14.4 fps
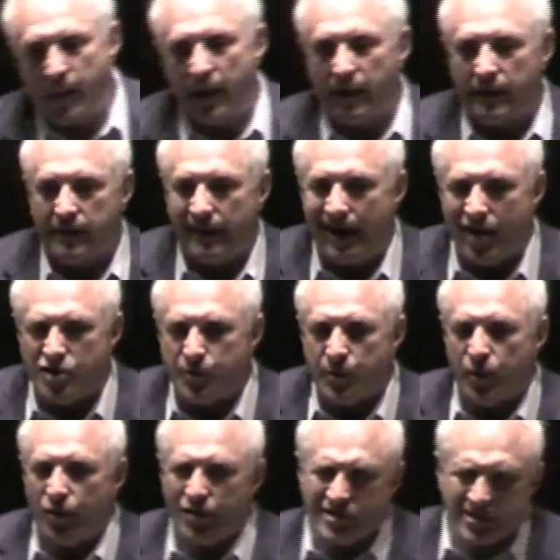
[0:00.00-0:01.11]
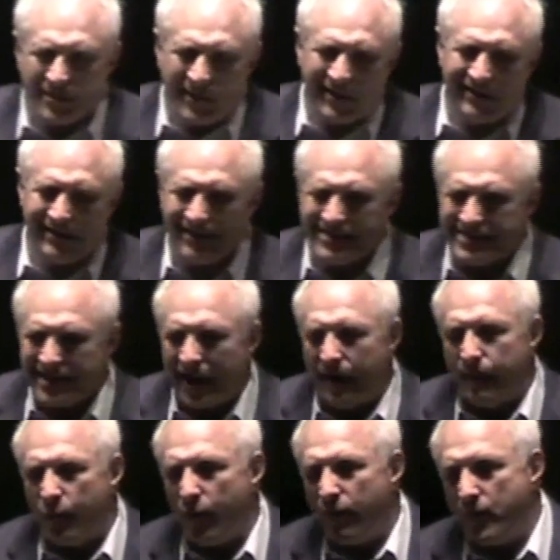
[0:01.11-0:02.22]
about entrepreneurism, and this is kind
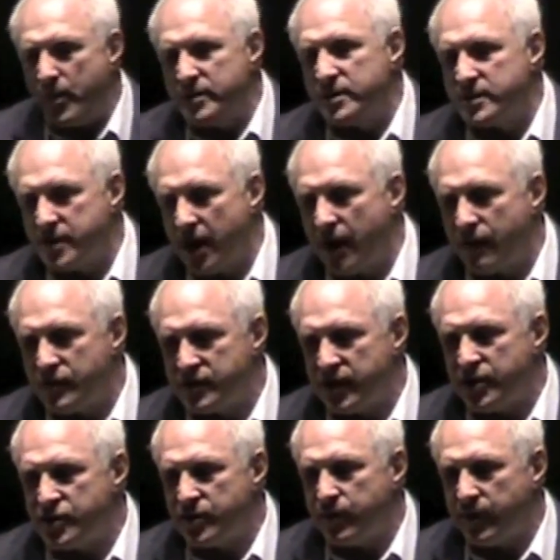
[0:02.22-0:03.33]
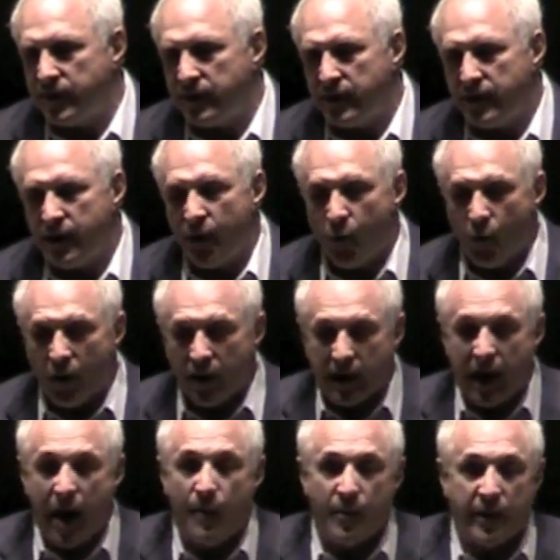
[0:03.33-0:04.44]
of more of a business conversation, but one of the
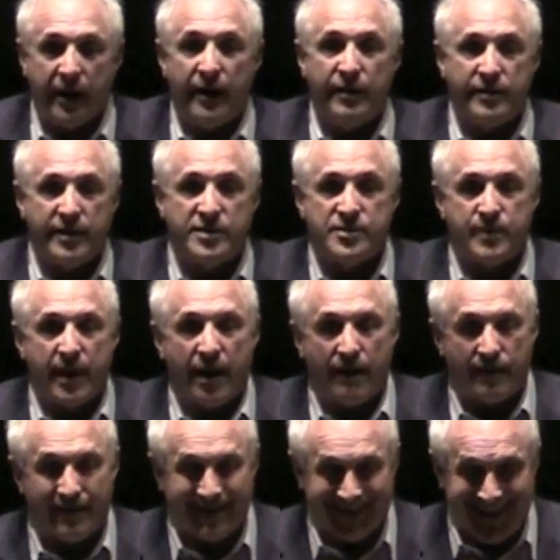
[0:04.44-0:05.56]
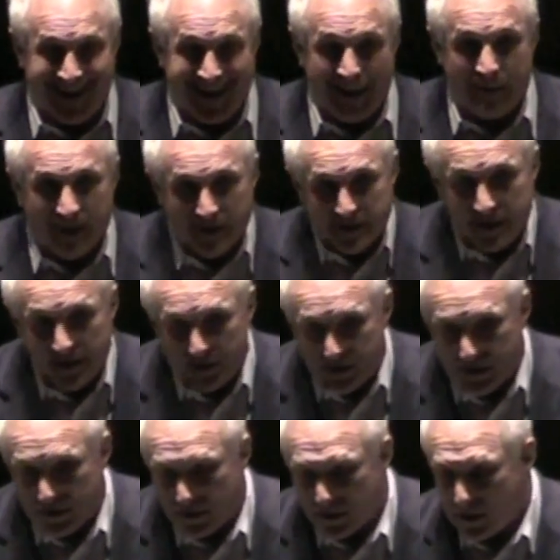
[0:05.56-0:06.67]
complicated things about today in
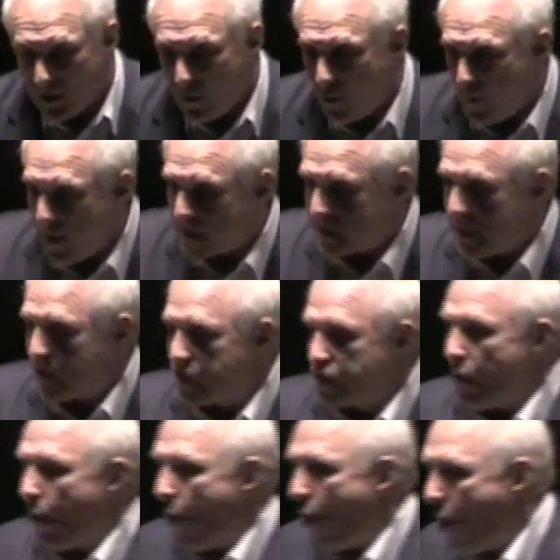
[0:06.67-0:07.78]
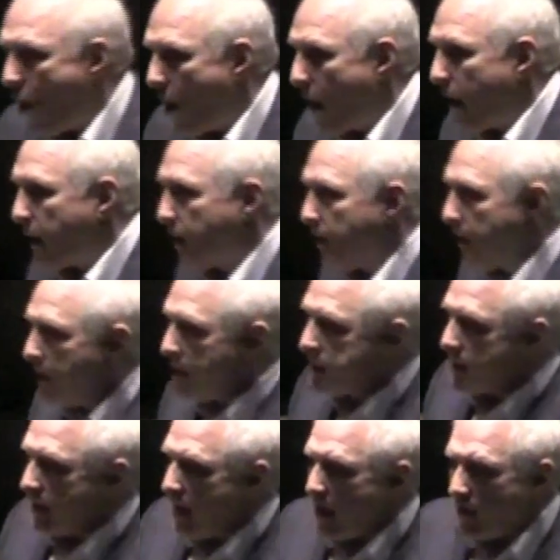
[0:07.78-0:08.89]
business, what makes things so hard, is
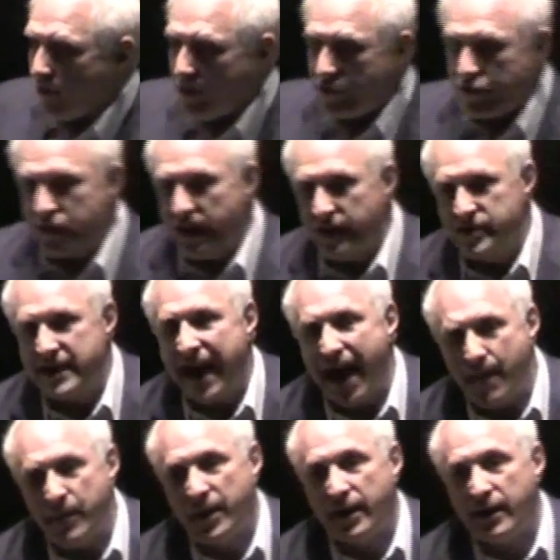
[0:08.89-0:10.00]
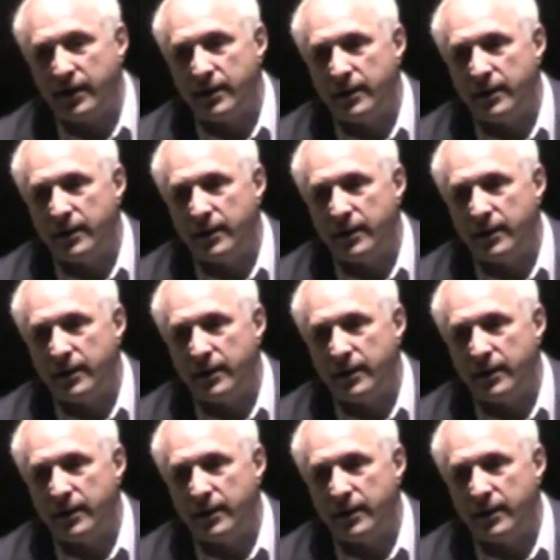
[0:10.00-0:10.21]
that not only is change happening,